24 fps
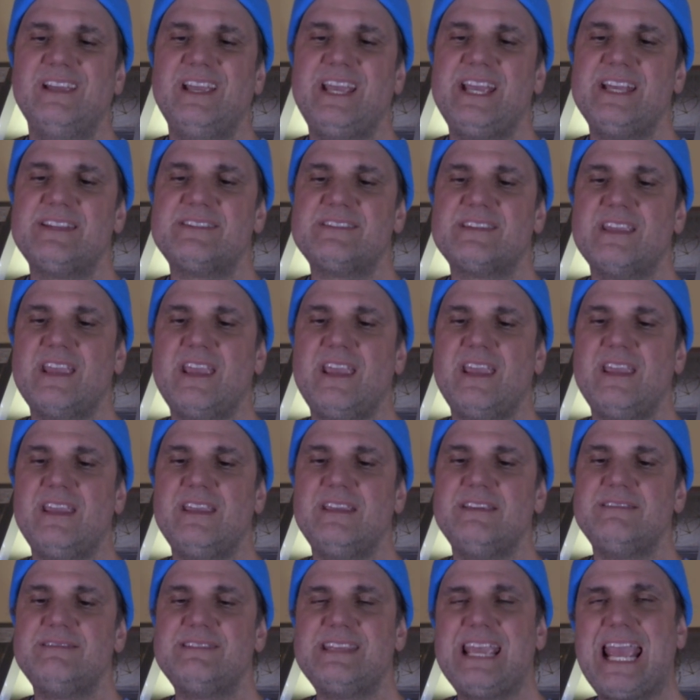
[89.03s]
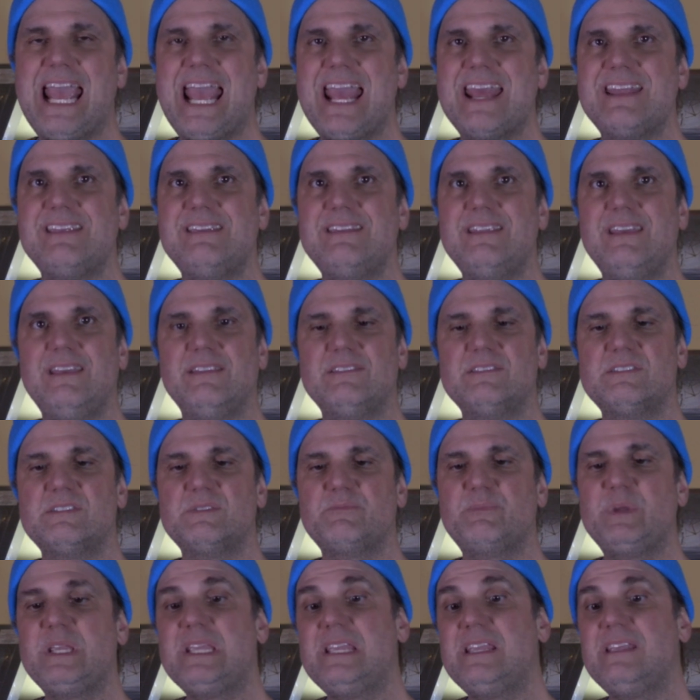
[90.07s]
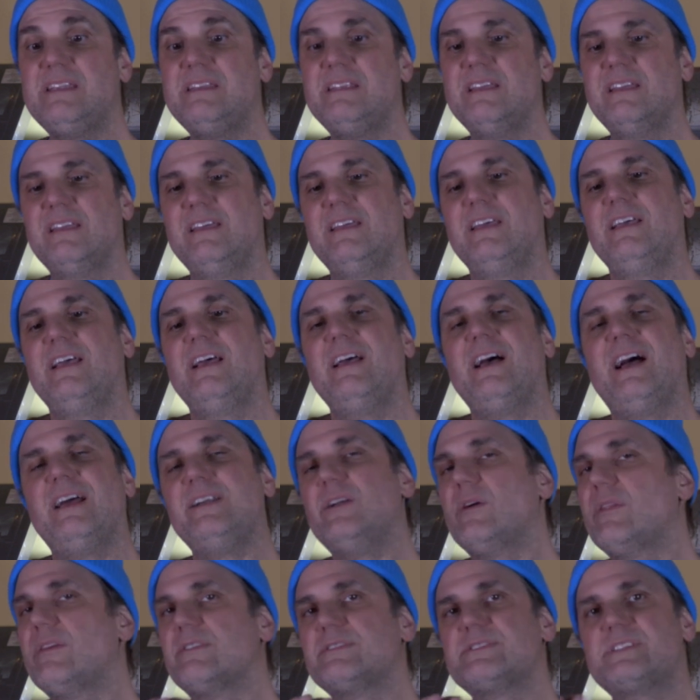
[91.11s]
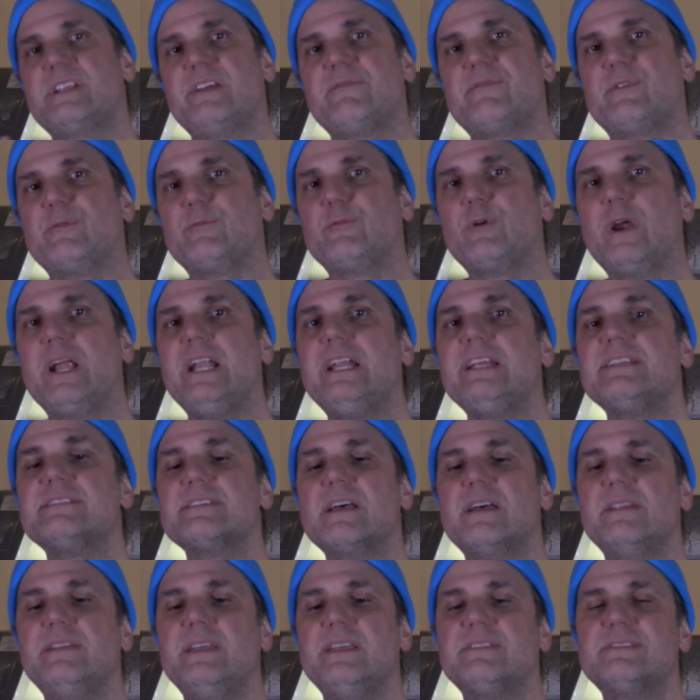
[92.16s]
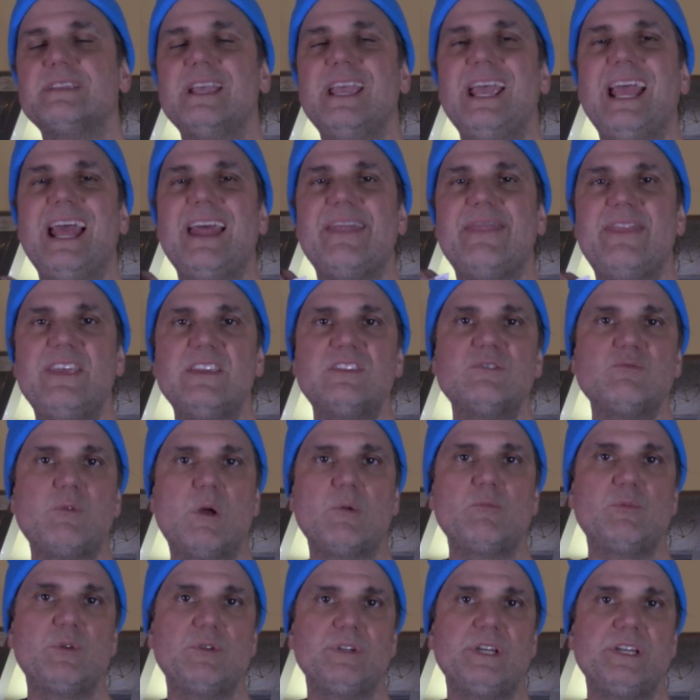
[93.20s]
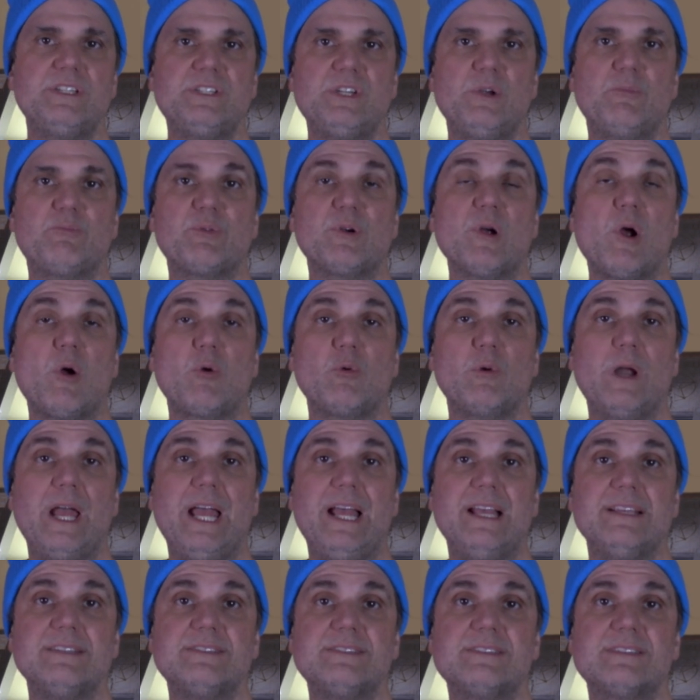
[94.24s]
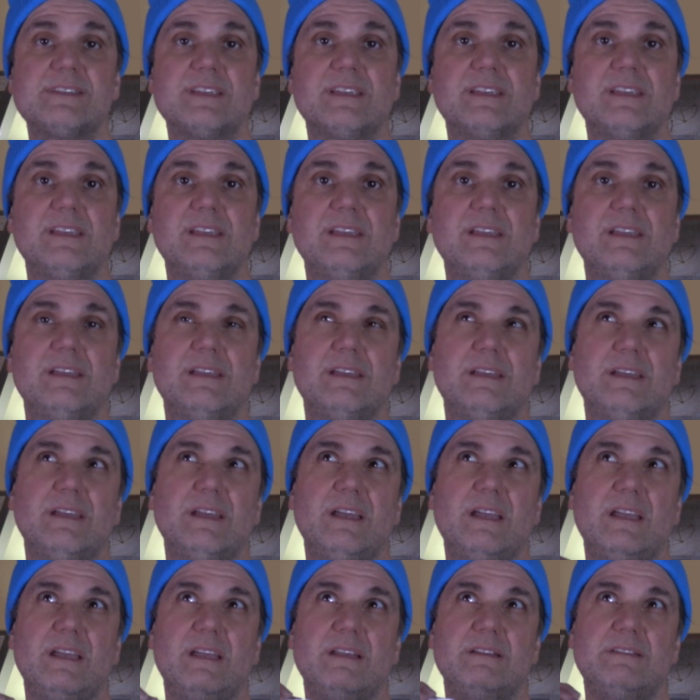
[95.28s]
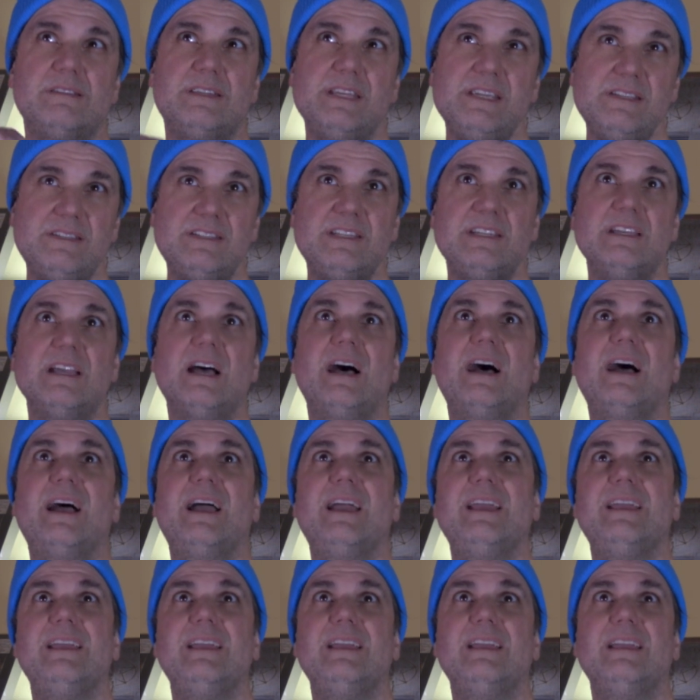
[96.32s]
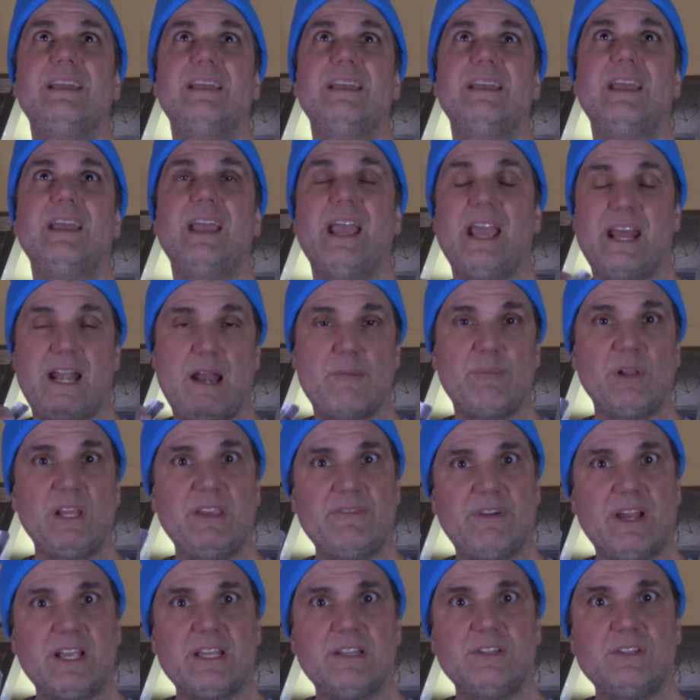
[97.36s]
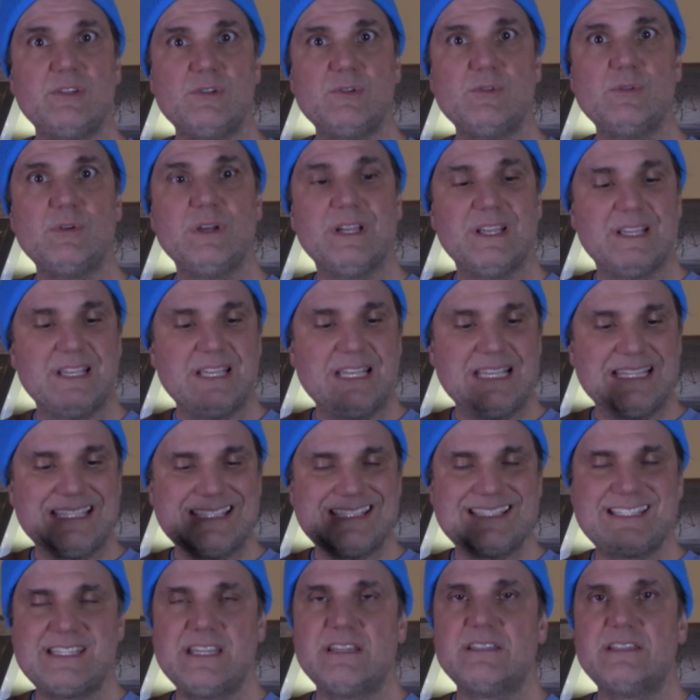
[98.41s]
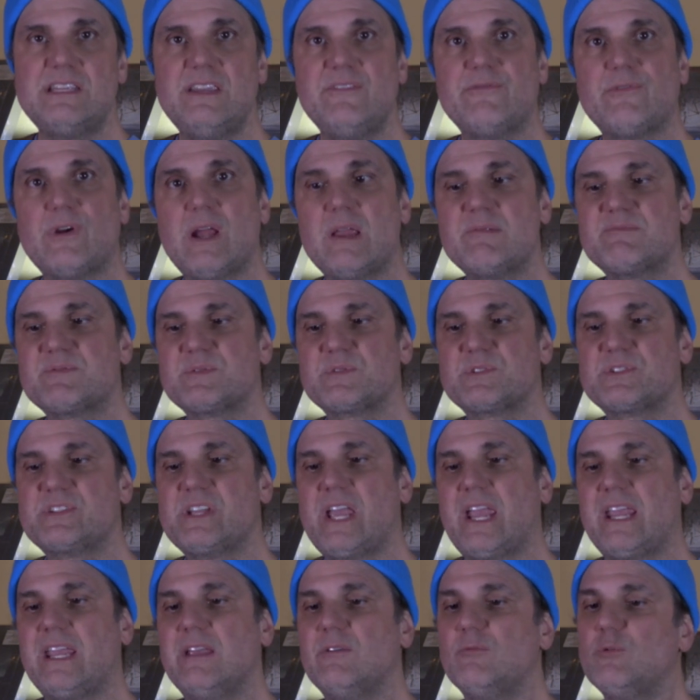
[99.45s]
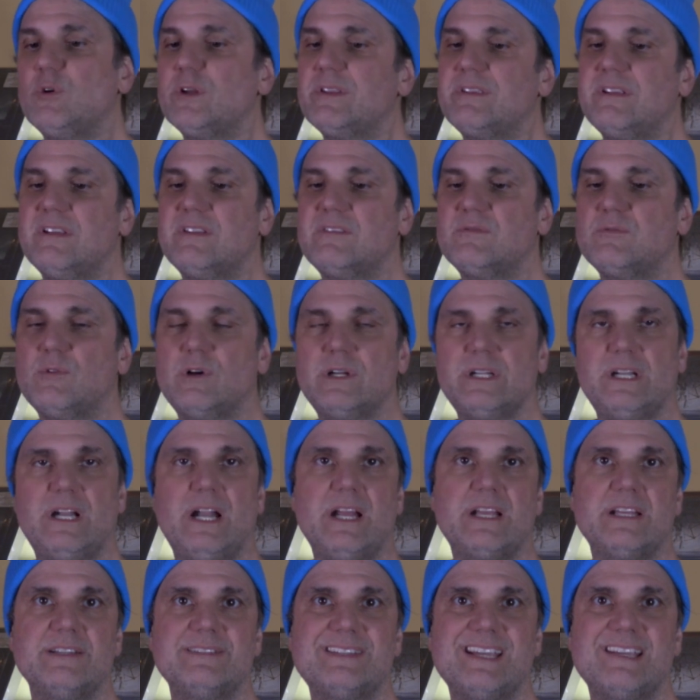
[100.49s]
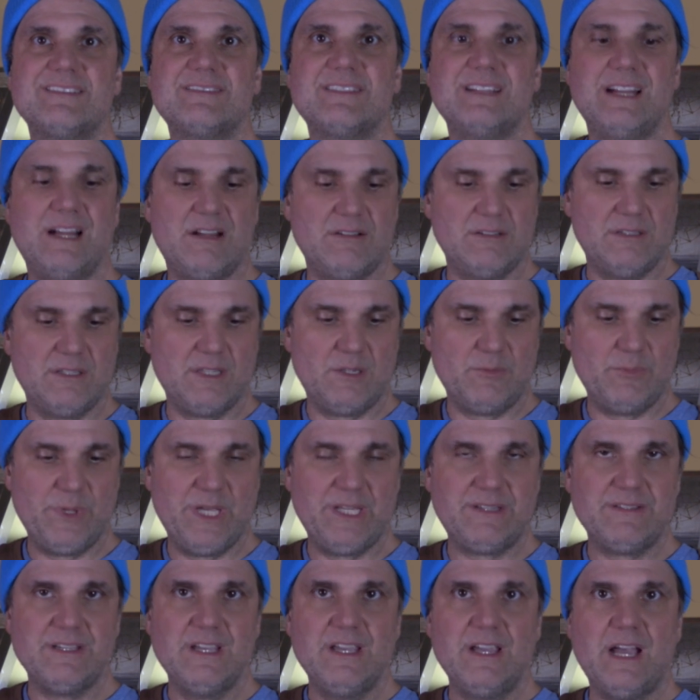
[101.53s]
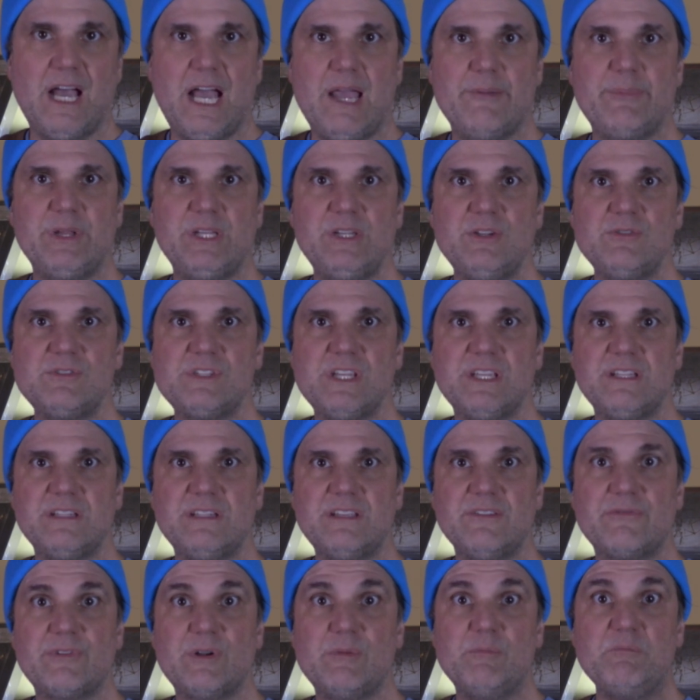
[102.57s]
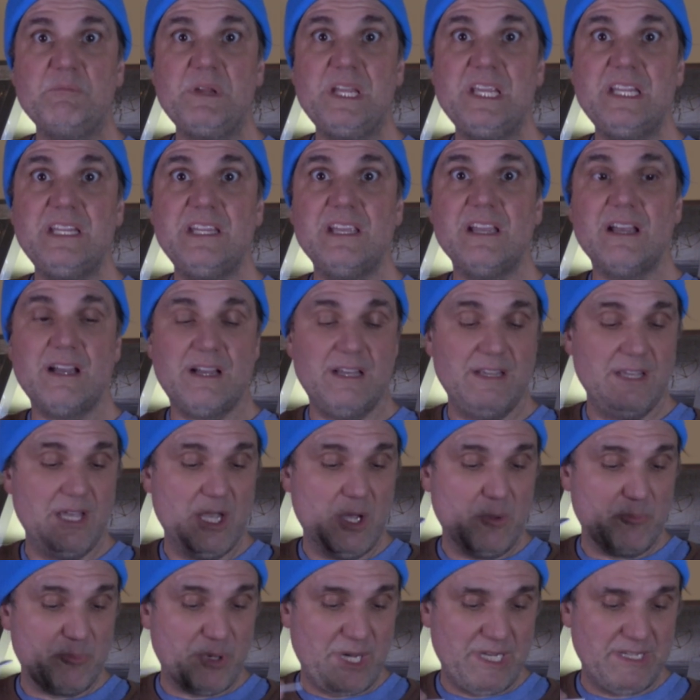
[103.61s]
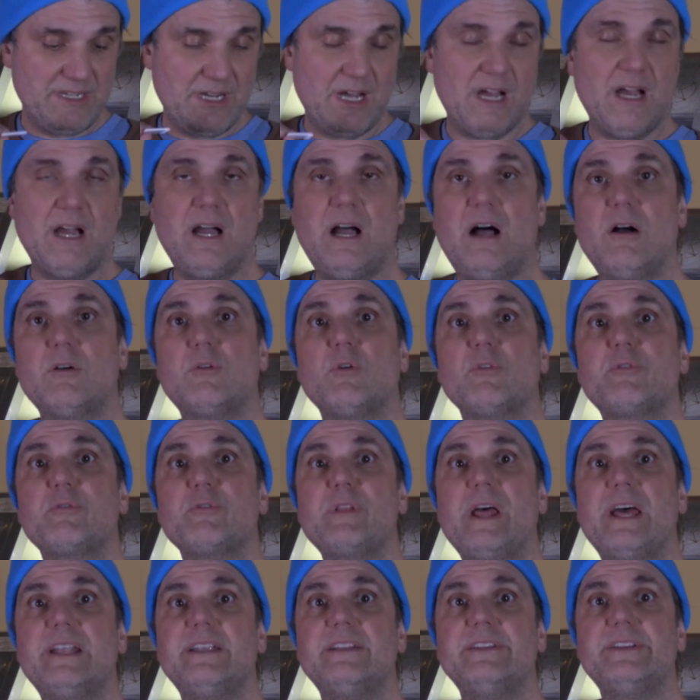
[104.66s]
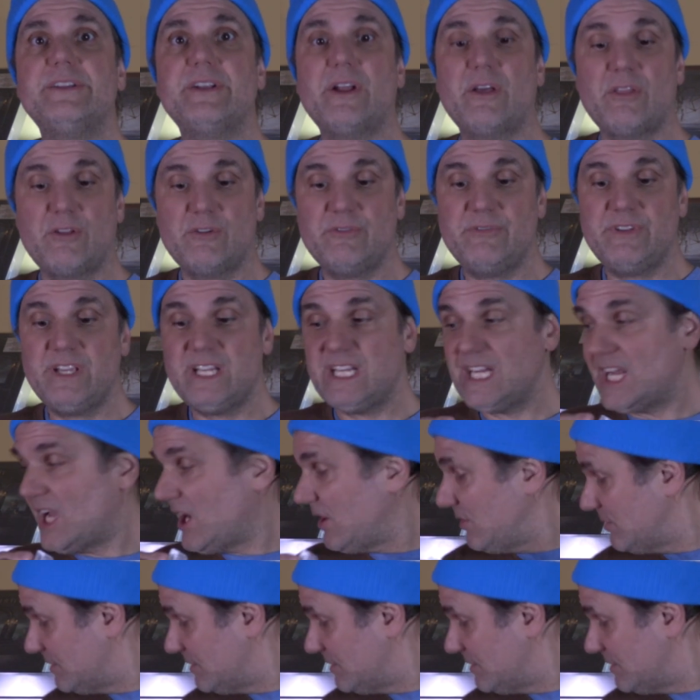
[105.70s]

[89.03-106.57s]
It's a 10 speed. I know there's different ratings on this. This one will get you ProRes, DCI, and I believe I can do 60 frames per second with this one. I can test it out a little bit. I've been using different media, but I'll go through that in another video.